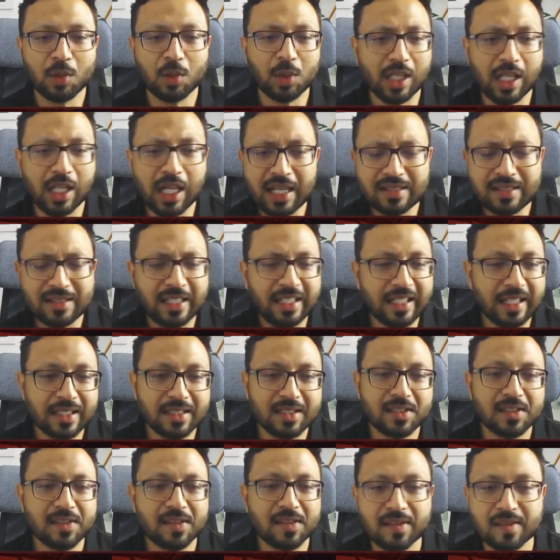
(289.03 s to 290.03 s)
Okay, lastly,
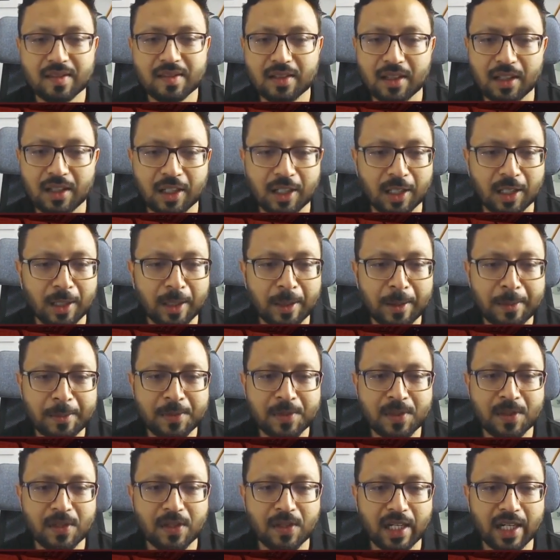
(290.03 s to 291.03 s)
let's
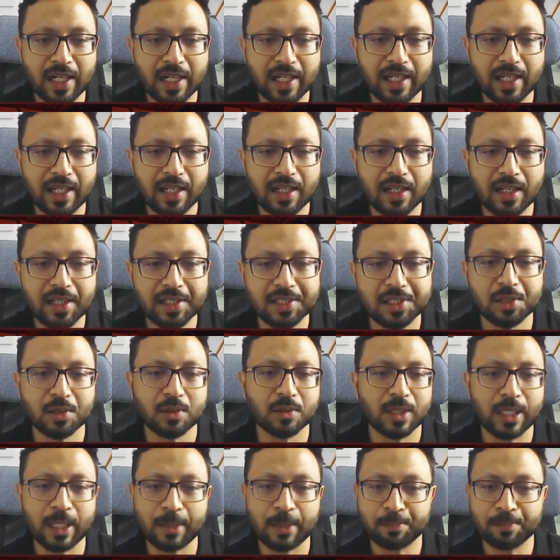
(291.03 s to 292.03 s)
try a
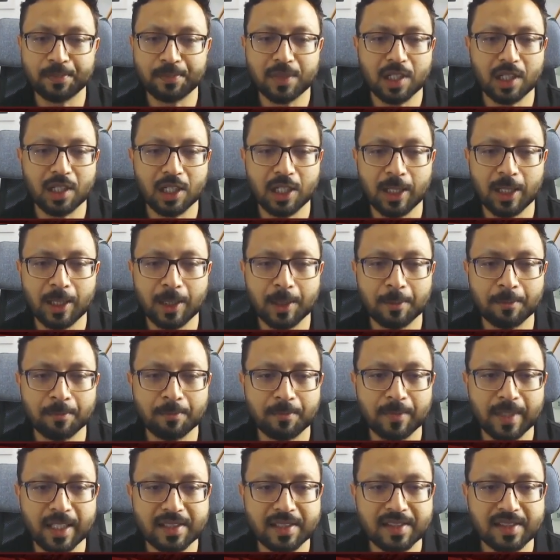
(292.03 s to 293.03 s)
histogram.
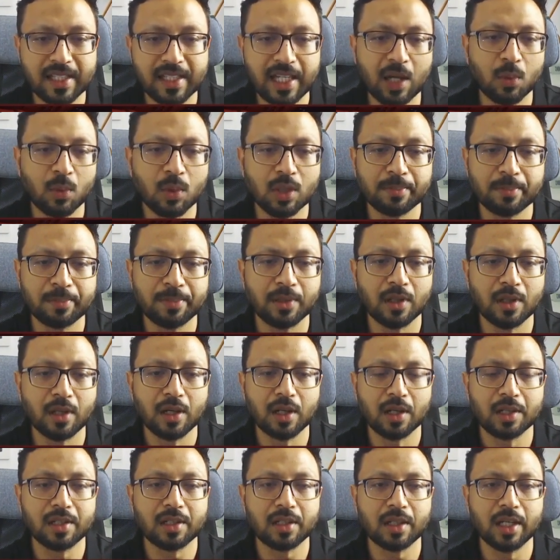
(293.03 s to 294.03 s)
Let's say I want to
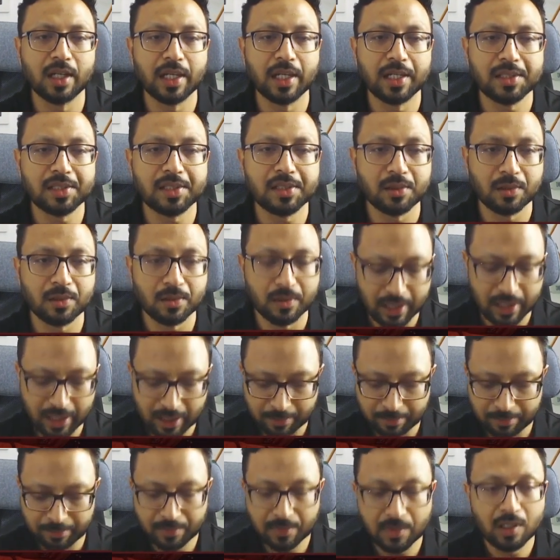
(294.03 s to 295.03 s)
plot a
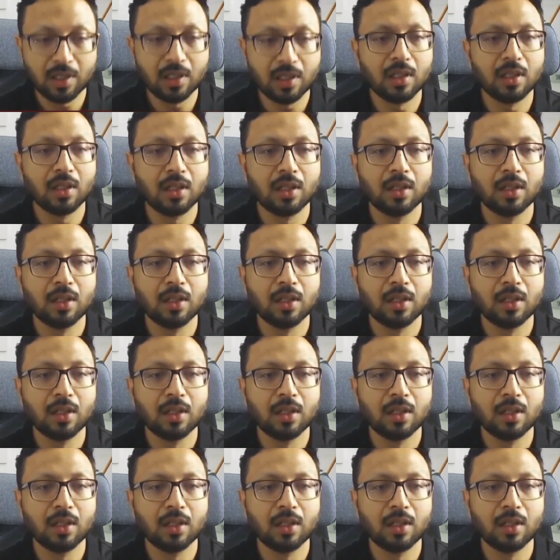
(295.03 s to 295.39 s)
histogram